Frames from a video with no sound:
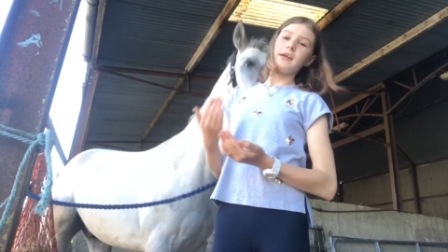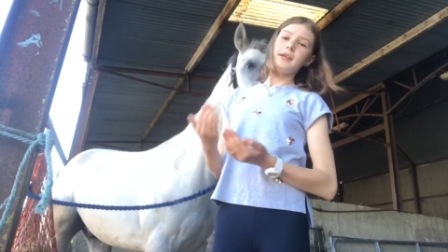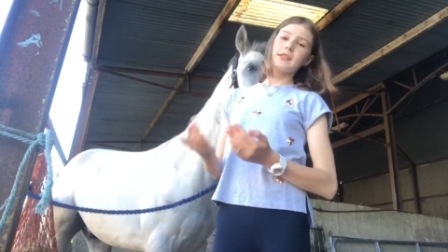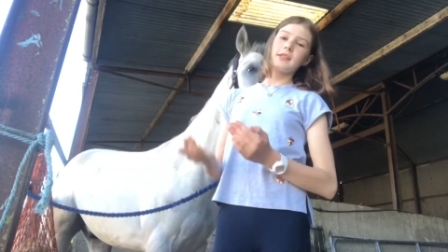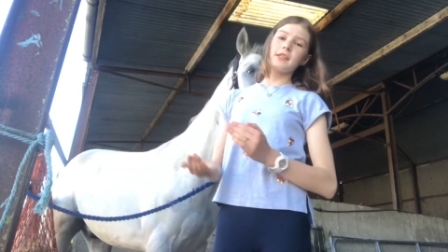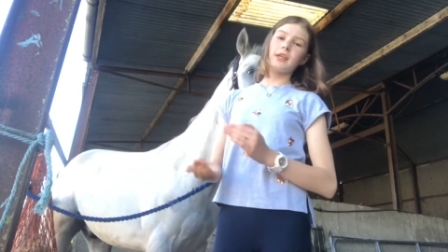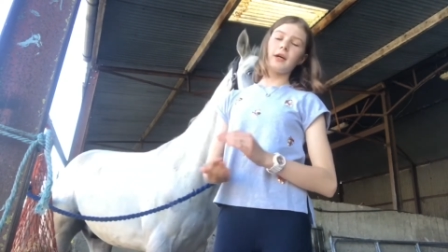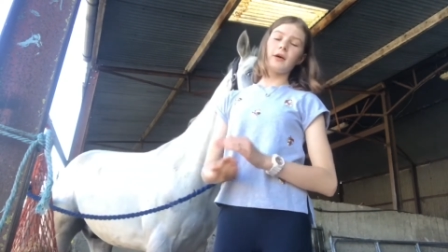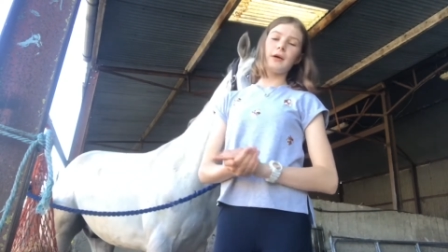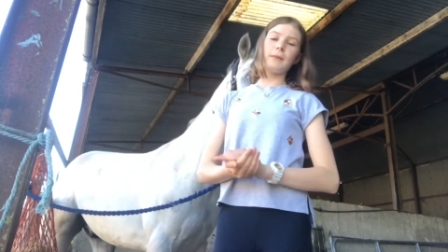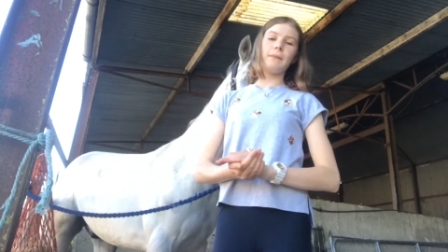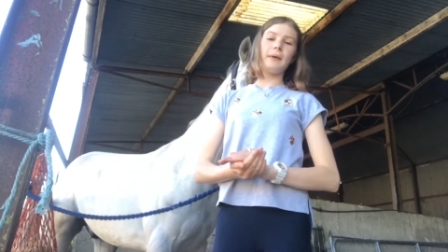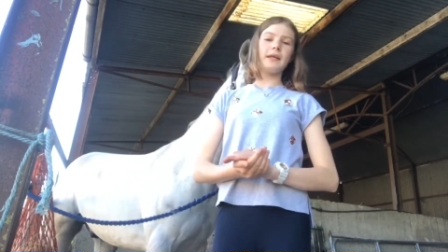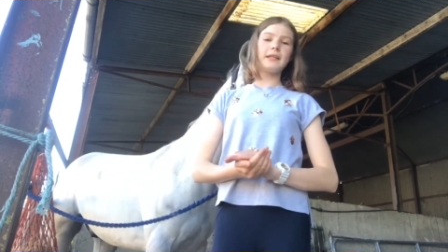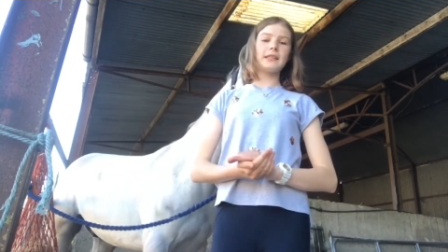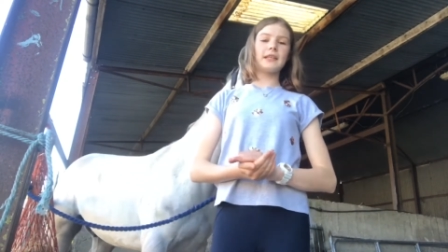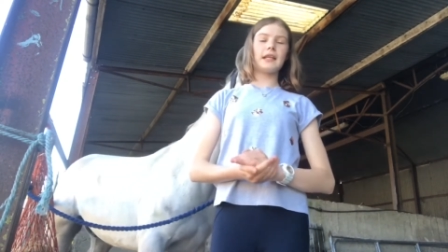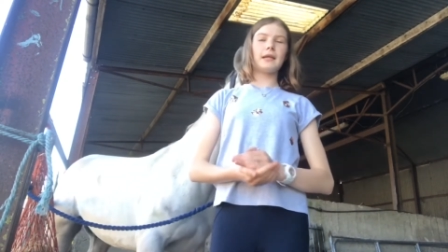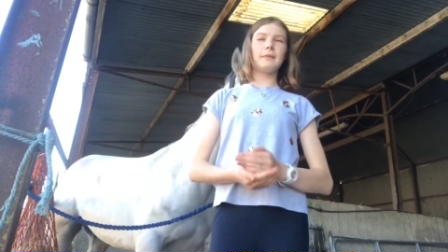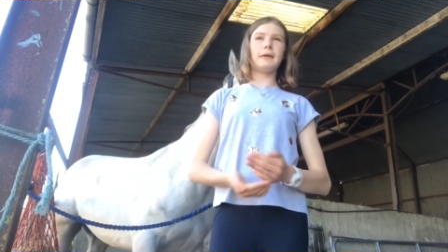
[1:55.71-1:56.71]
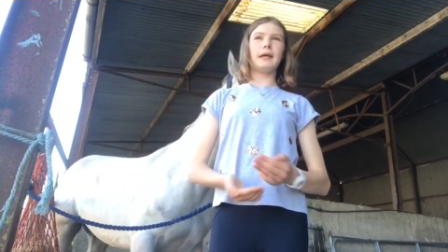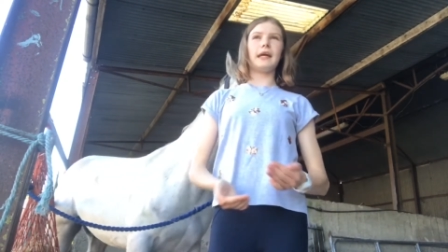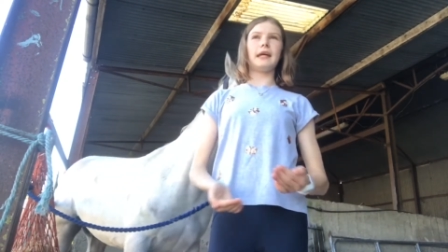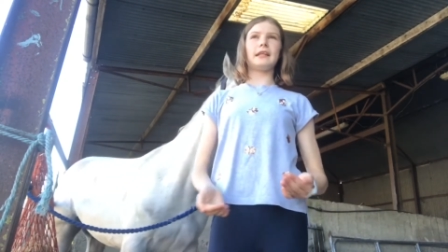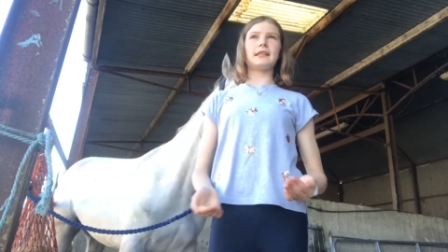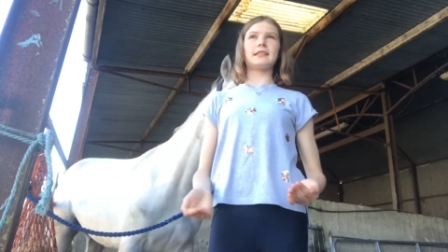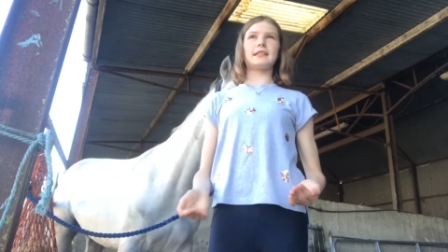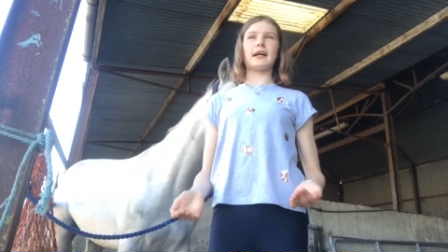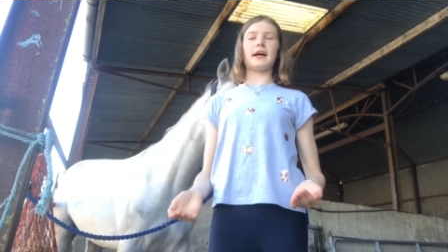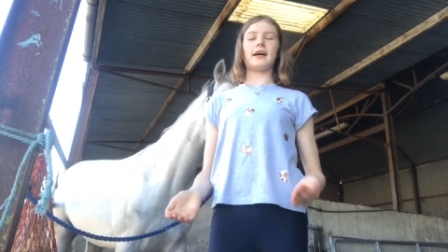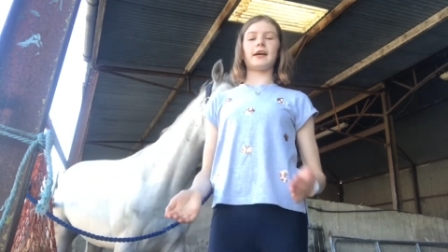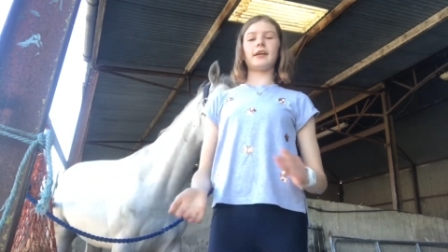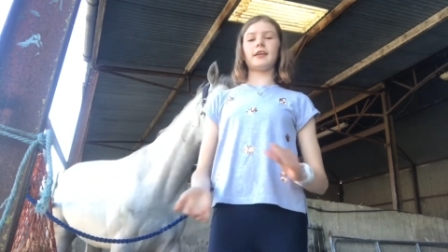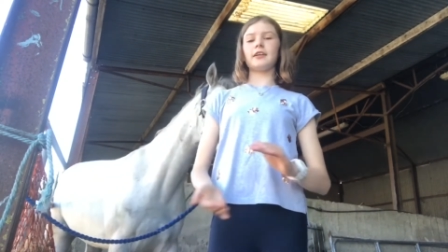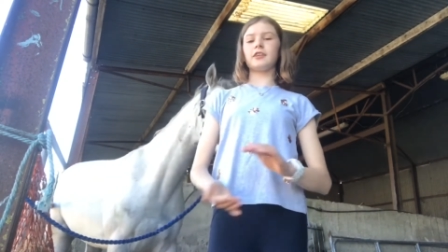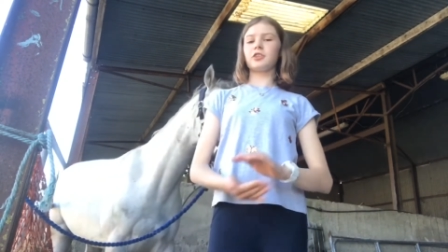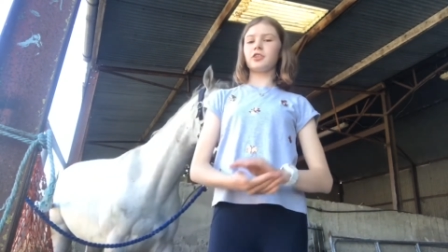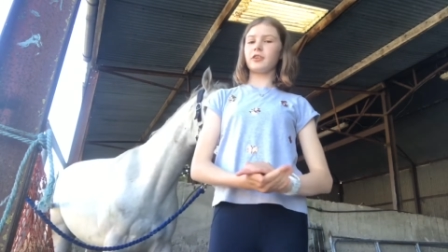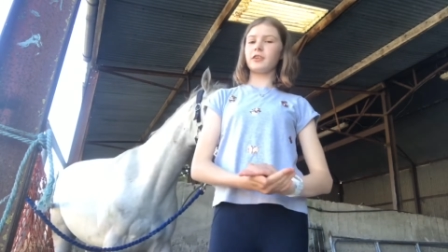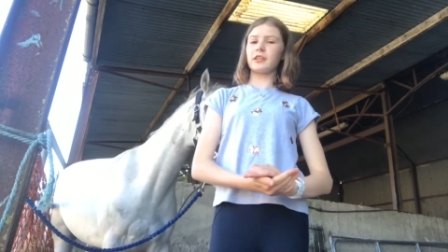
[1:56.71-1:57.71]
So it basically means that
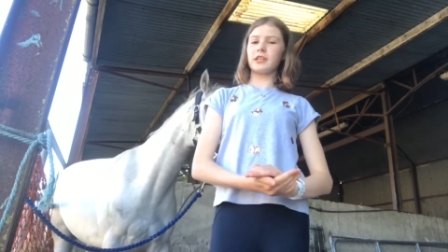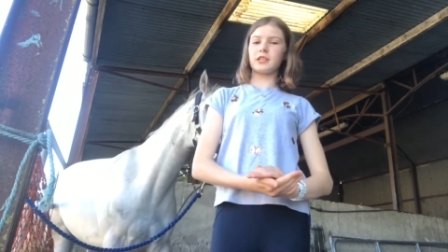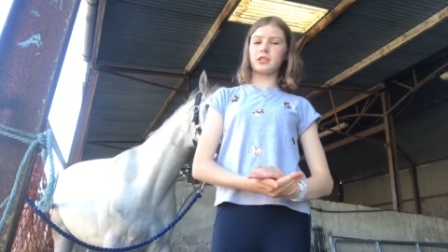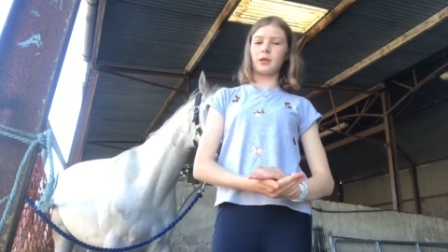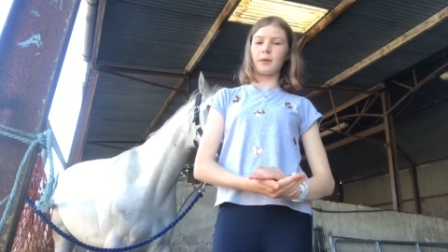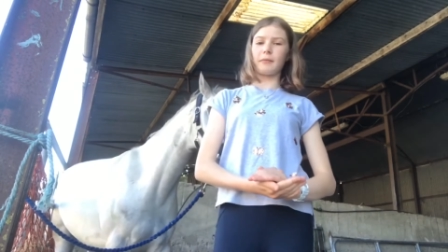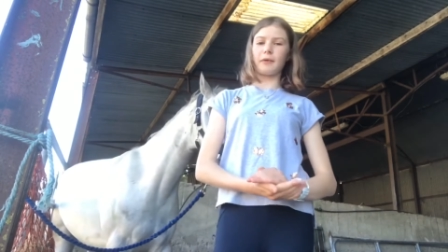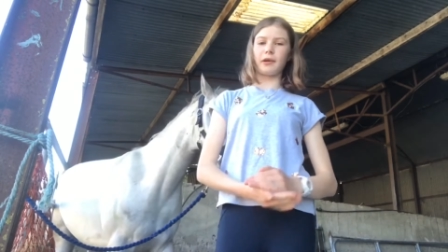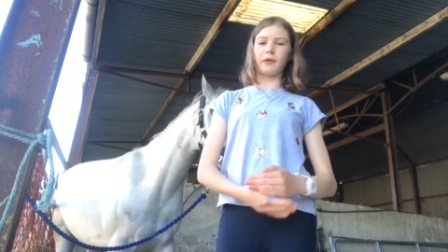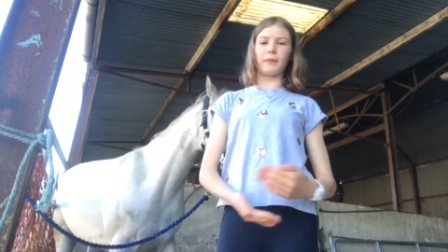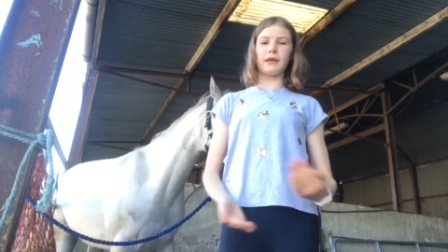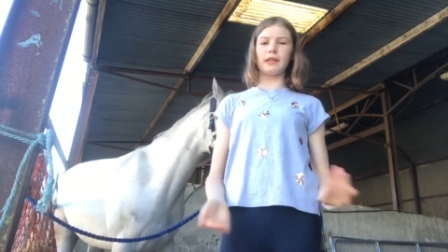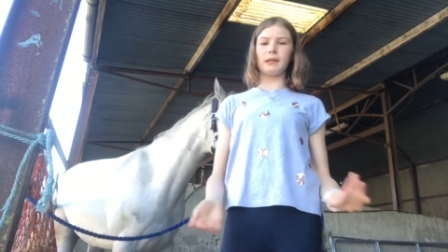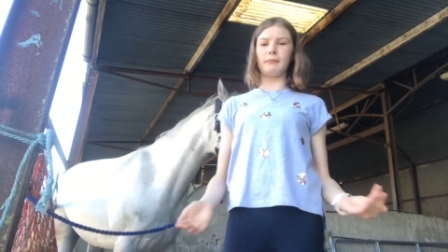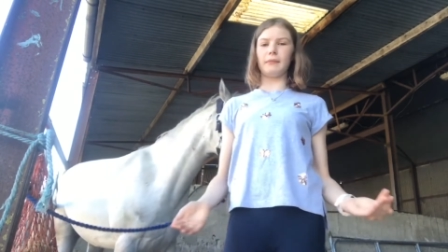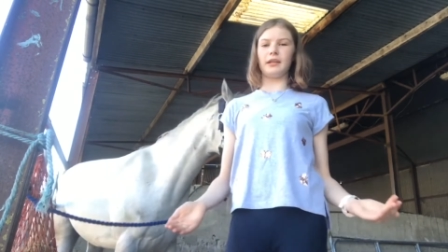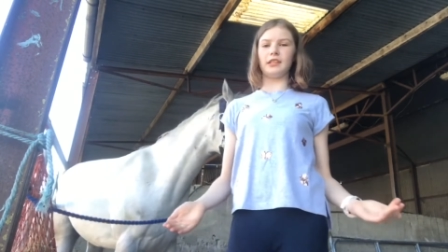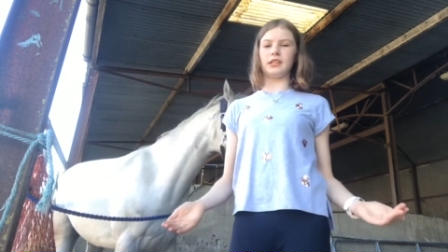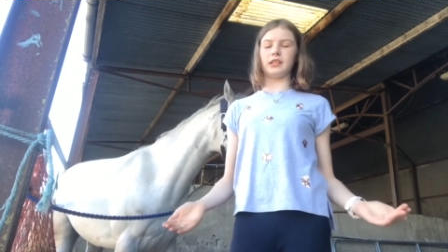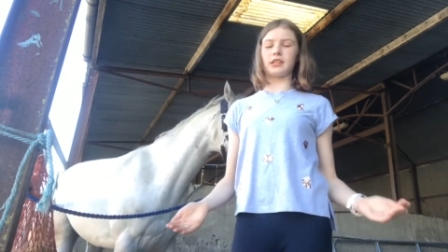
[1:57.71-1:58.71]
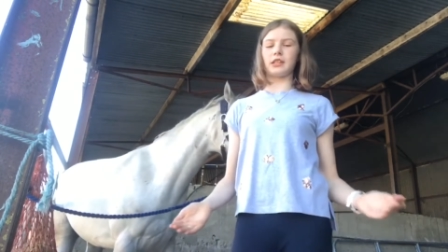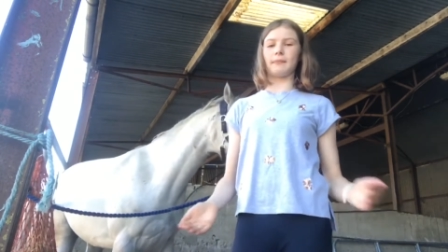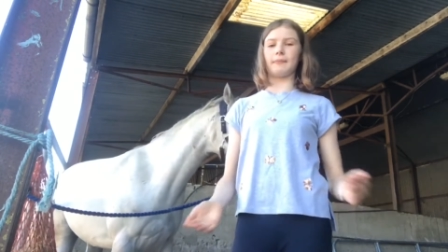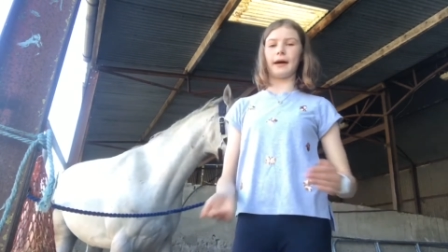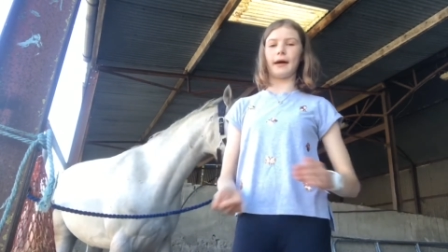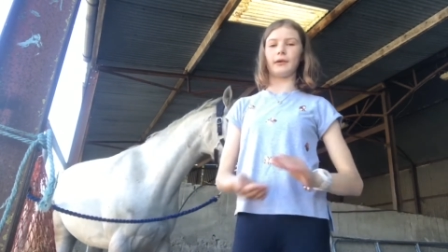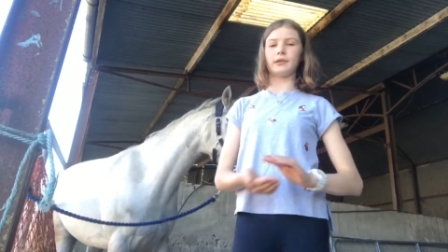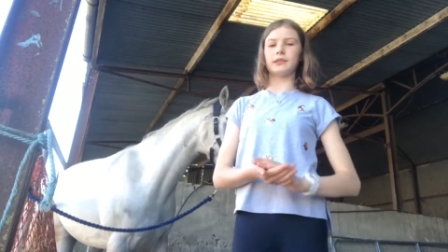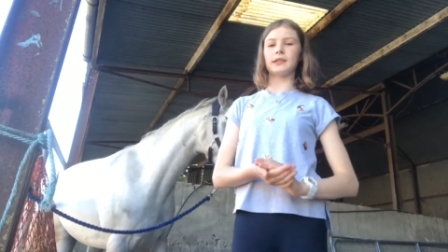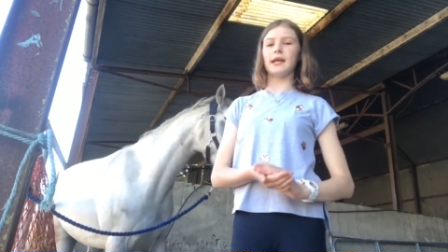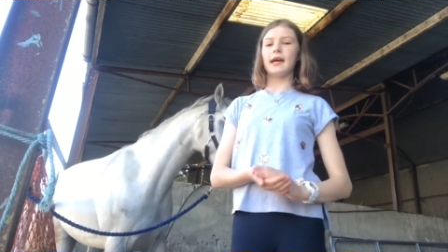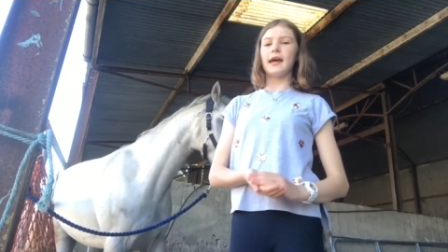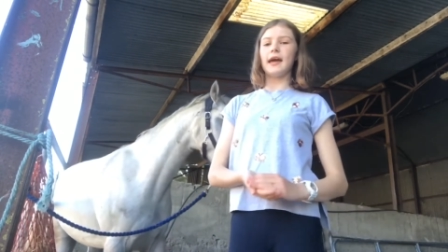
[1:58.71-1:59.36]
during the summer, when the midges come out,